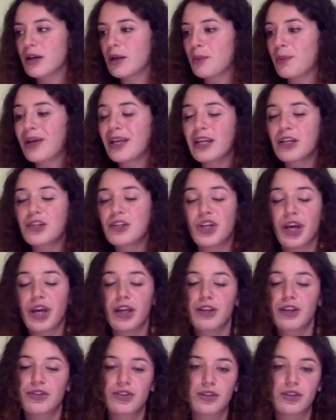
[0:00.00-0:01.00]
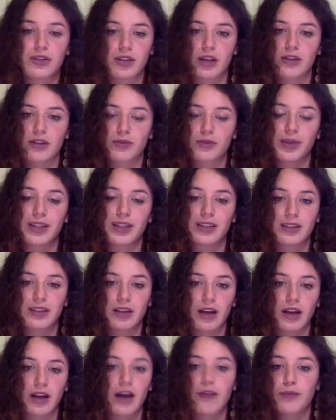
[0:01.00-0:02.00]
many changes
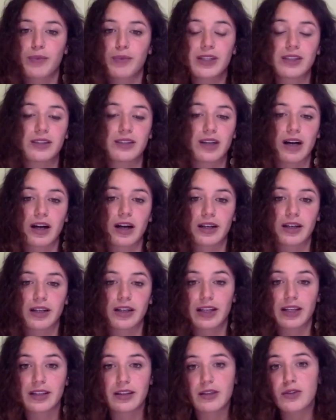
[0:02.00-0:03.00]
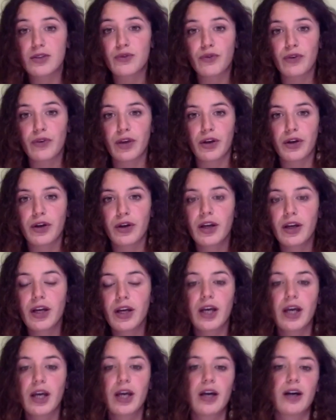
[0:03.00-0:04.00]
have been done in this sphere.
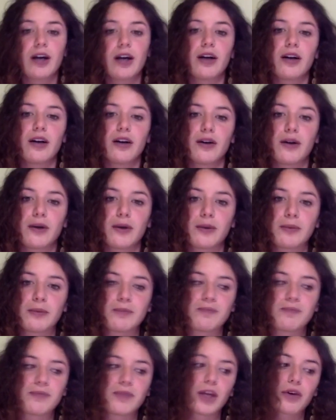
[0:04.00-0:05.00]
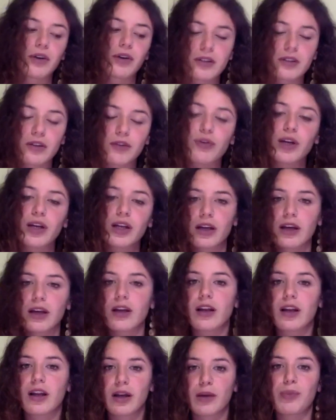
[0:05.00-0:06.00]
There is a really
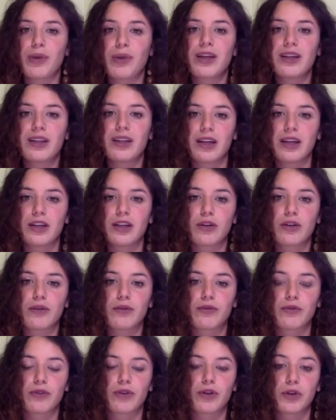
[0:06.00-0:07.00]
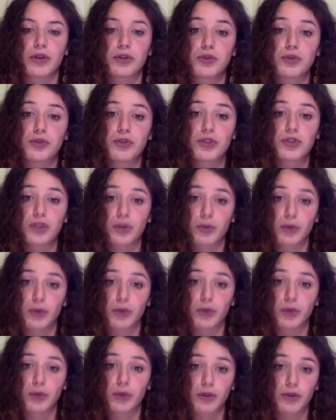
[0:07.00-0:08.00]
like big need of judicial
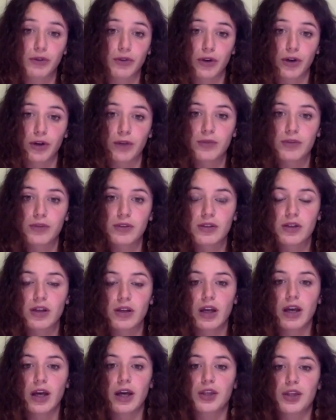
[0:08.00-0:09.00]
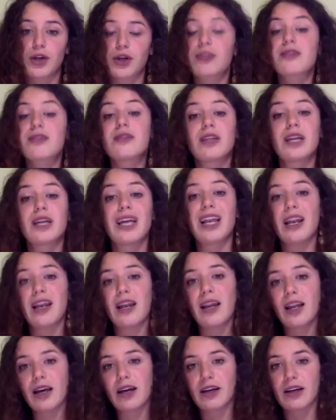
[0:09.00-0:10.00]
reforms. There are
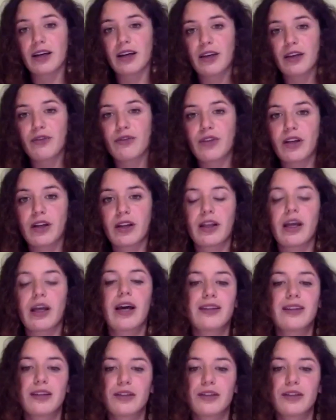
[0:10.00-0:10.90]
still, even at the